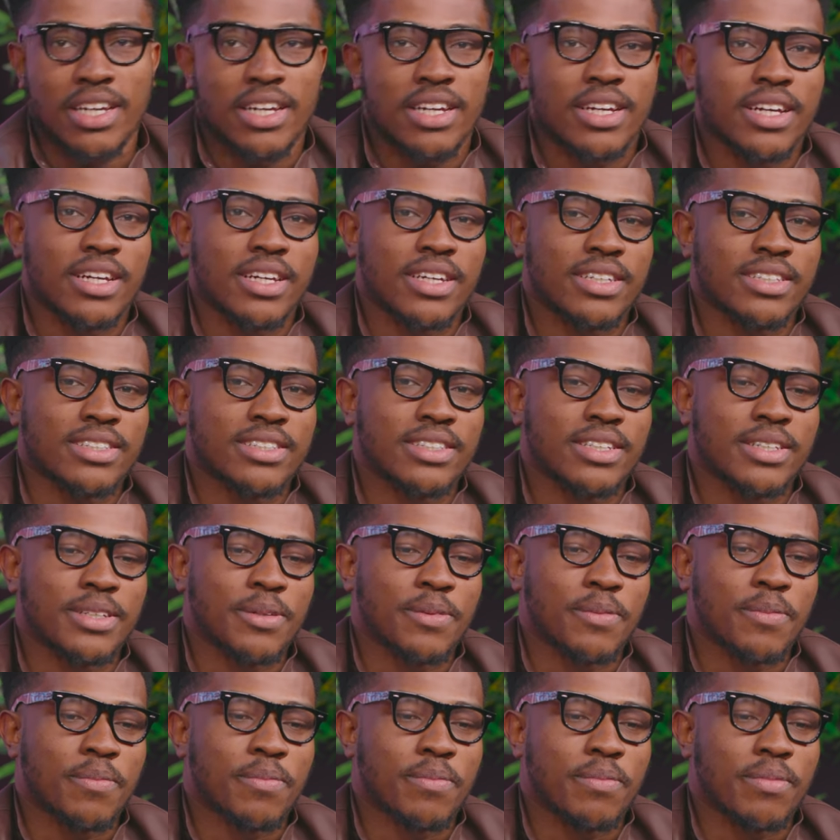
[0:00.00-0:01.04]

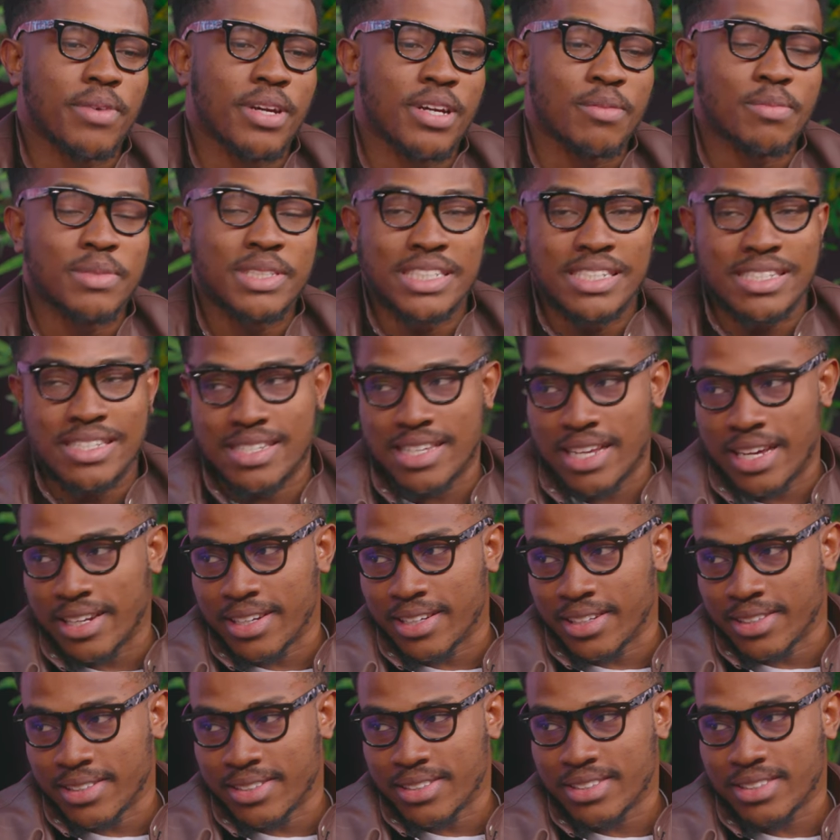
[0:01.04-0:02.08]
And I'm a
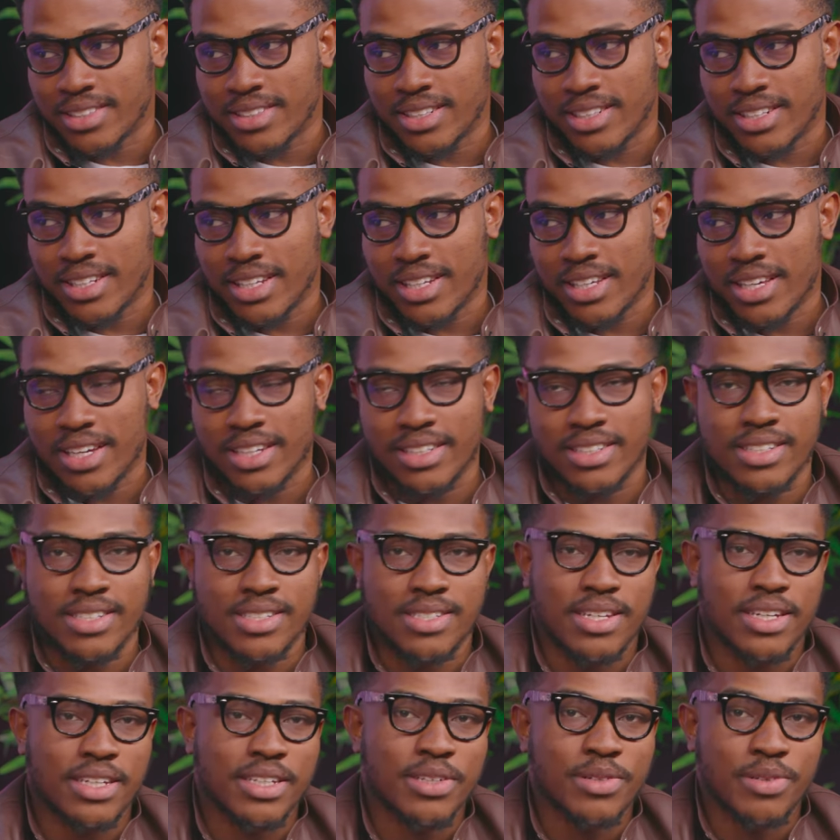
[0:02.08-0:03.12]
designer. I
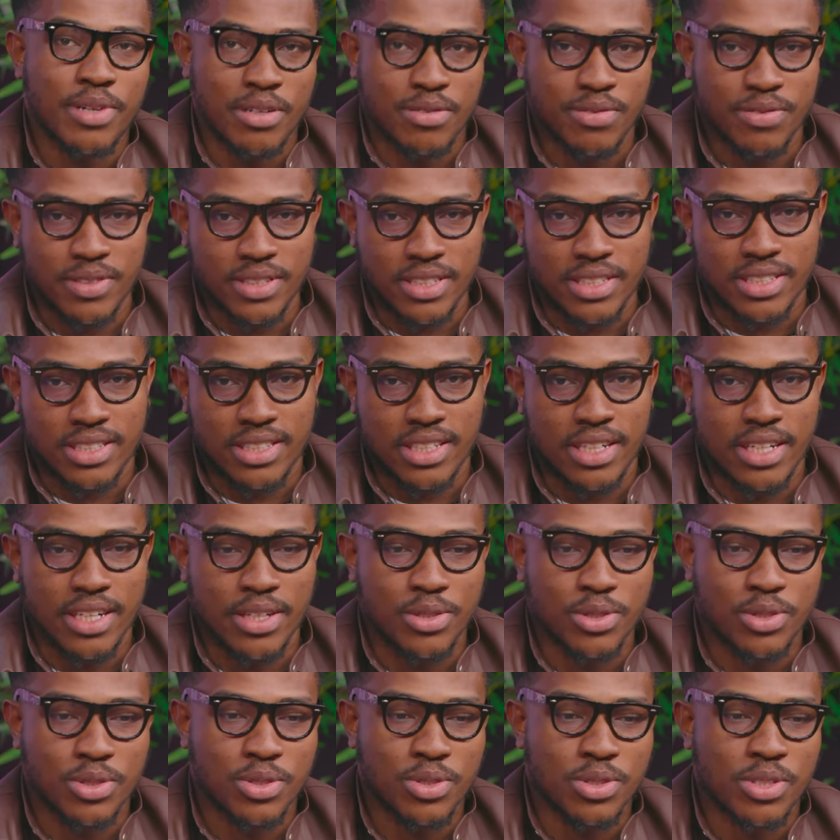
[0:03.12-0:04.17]
design graphics and I
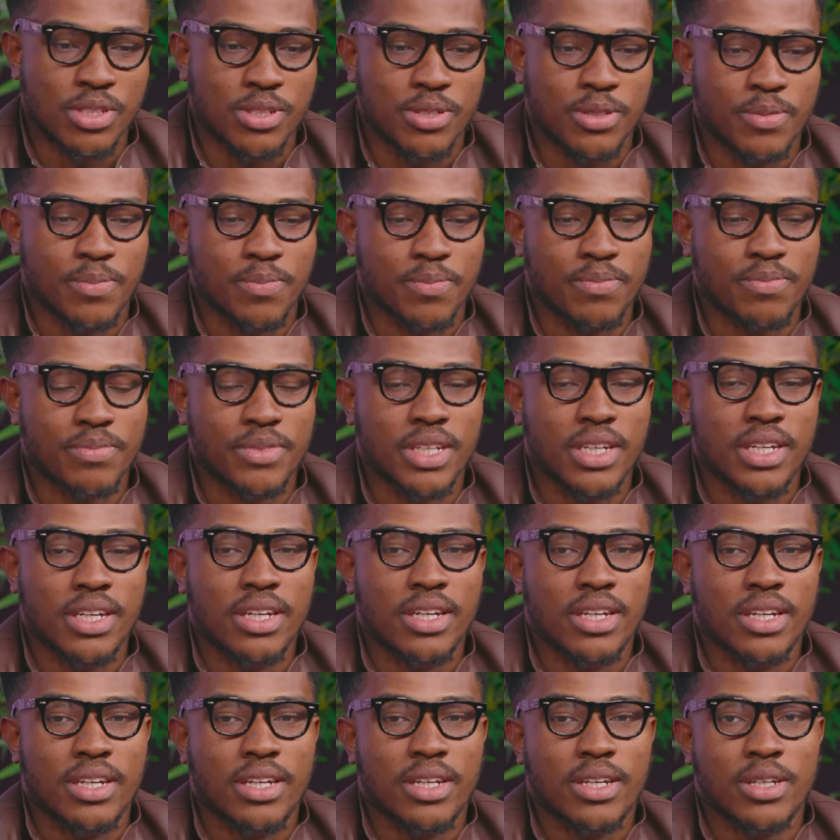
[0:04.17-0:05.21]
also do,
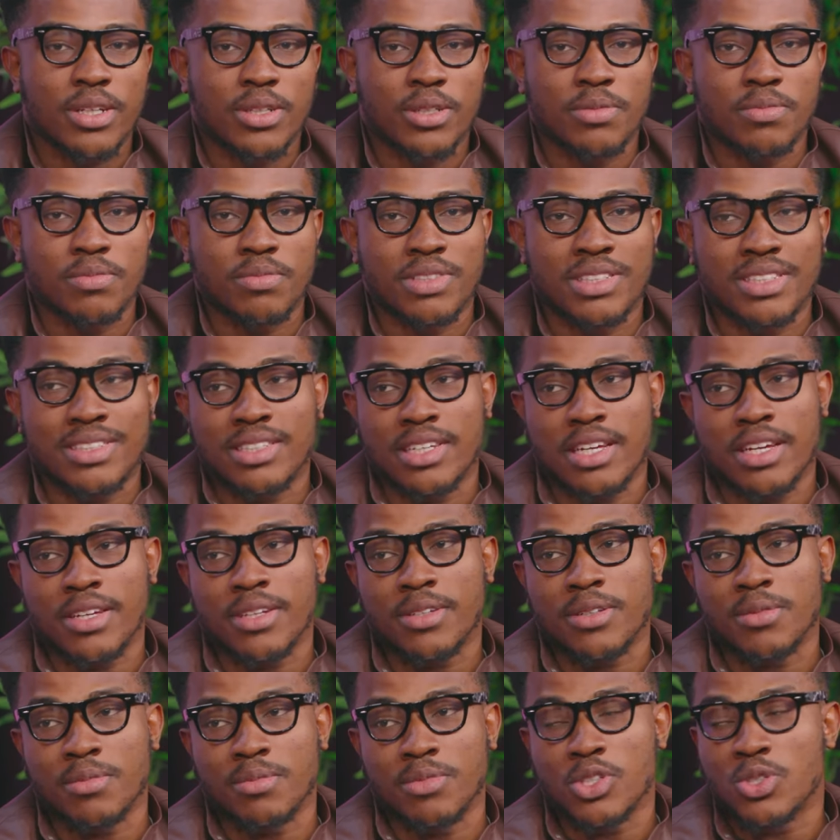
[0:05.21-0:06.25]

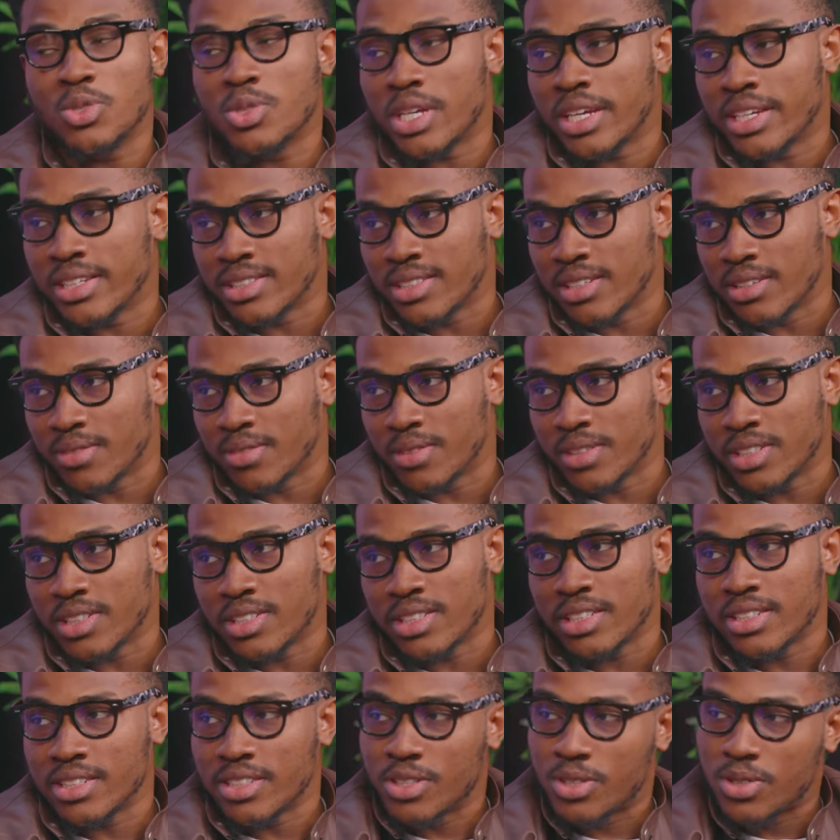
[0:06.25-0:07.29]
design user interfaces
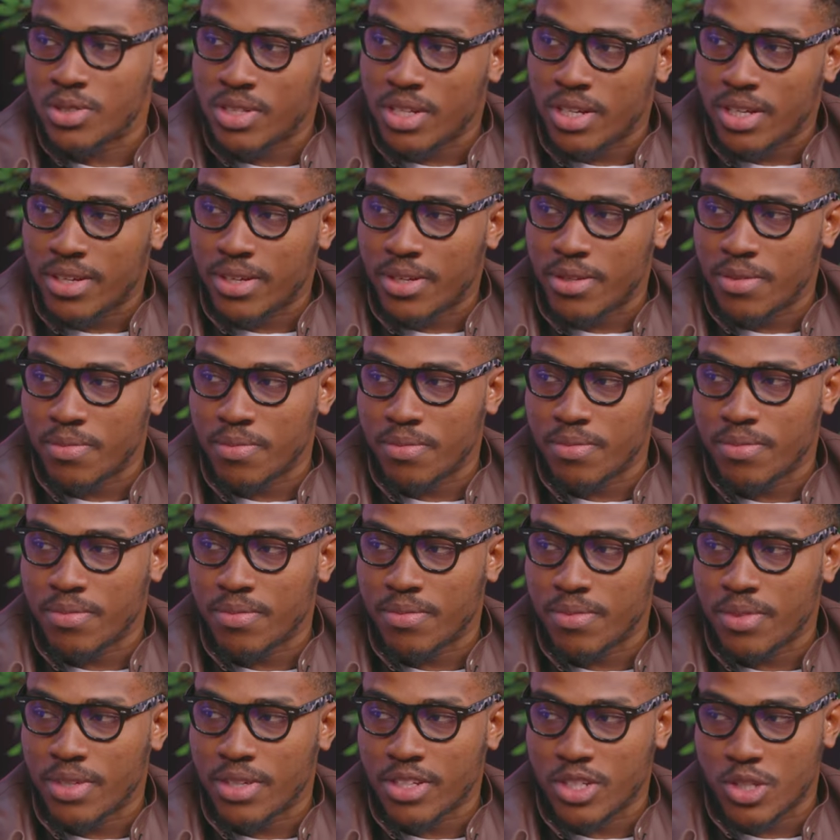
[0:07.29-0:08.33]
and user
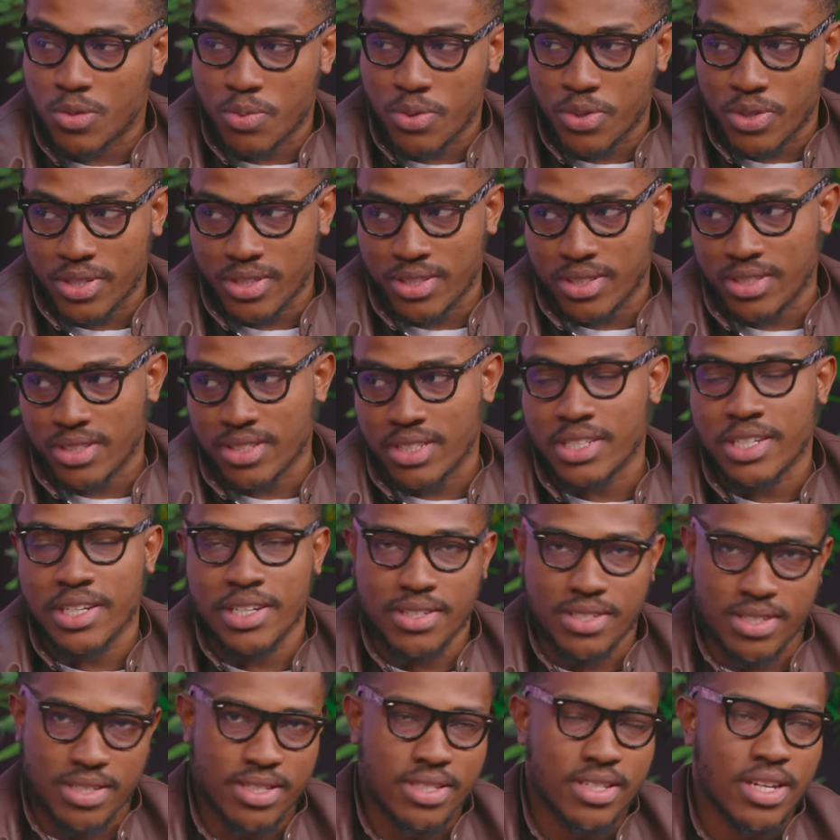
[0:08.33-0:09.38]
experience. Yes.